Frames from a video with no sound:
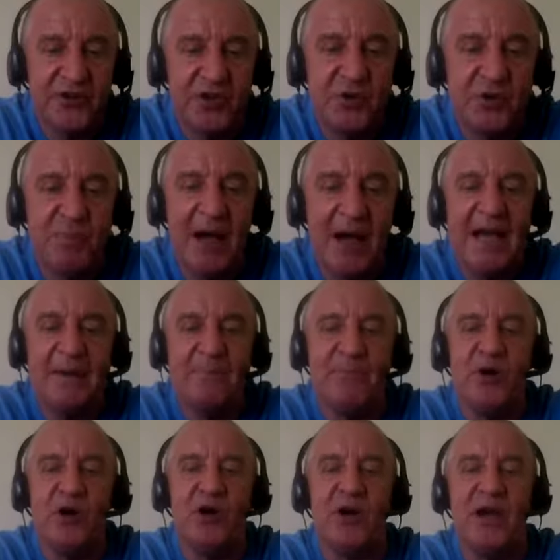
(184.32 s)
you pay
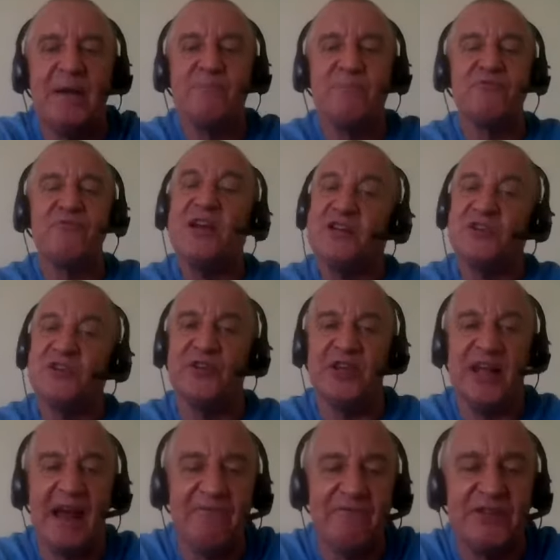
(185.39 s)
per impression
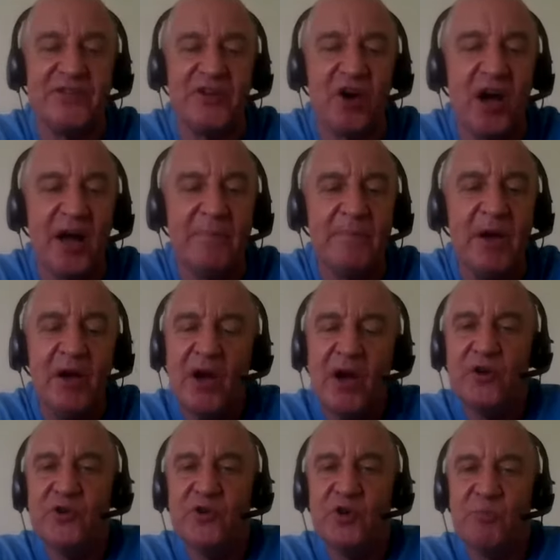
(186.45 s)
every time
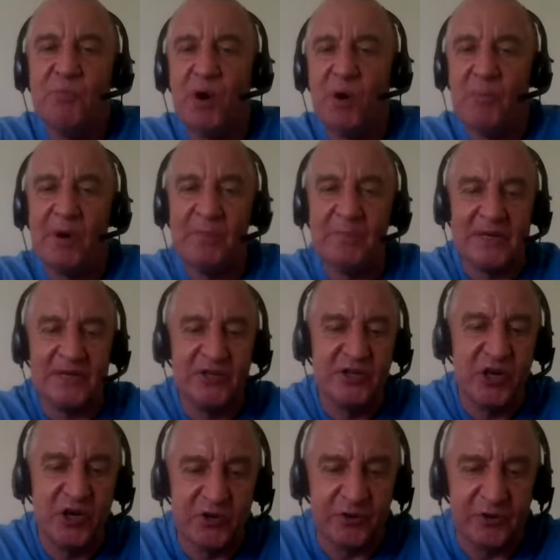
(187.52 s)
your pop-up is
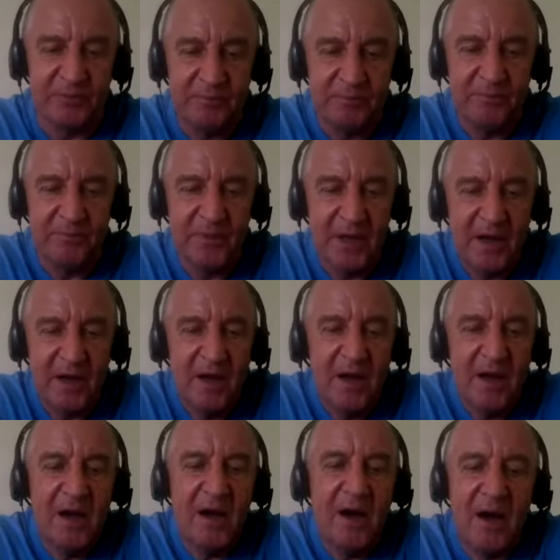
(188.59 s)
shown.
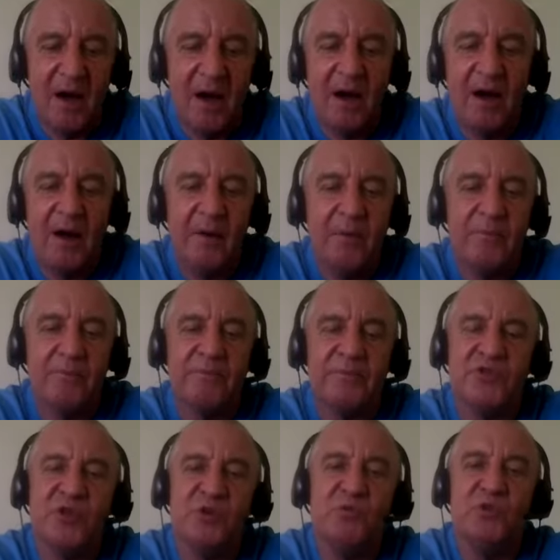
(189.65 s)

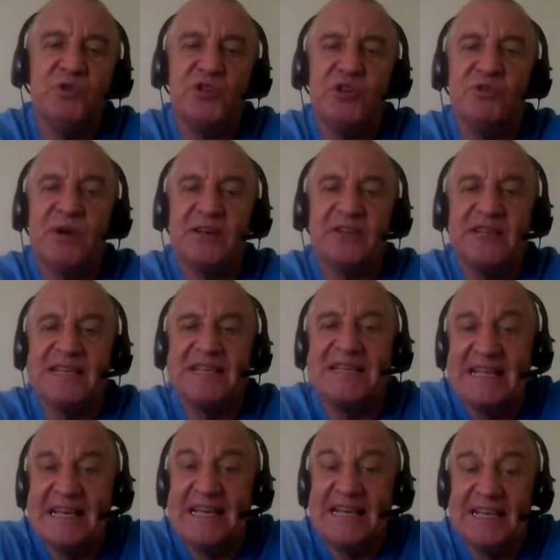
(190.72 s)
So what do you actually
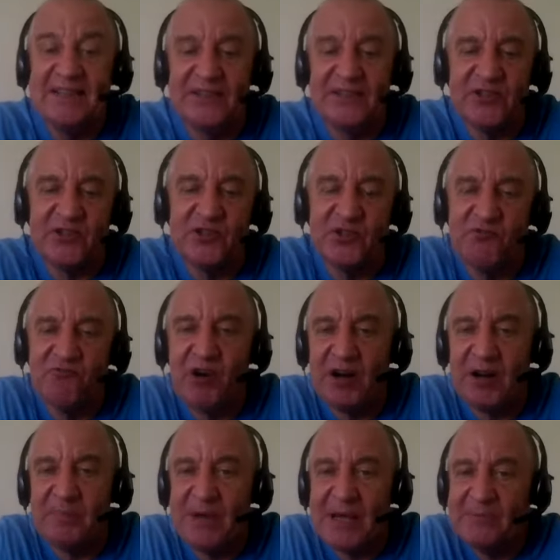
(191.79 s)
need to
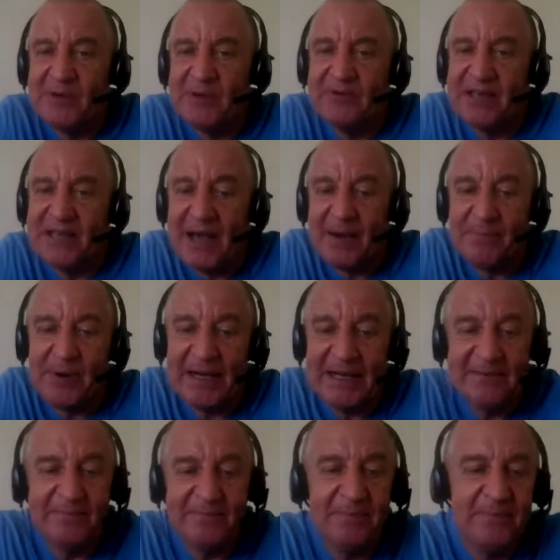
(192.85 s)
run a PPV
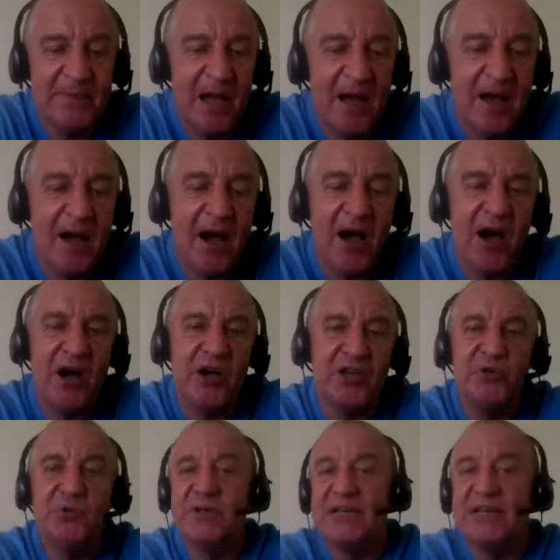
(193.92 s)
campaign?
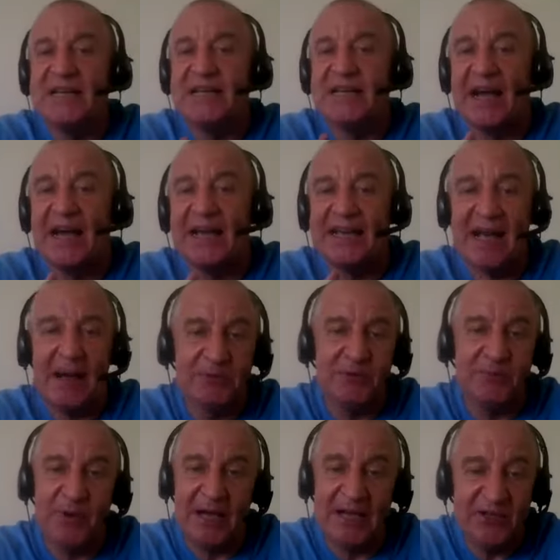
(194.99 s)
You would need a
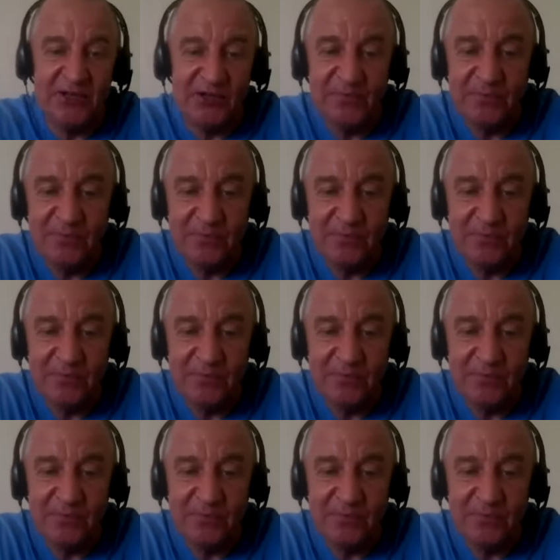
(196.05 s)
capture page,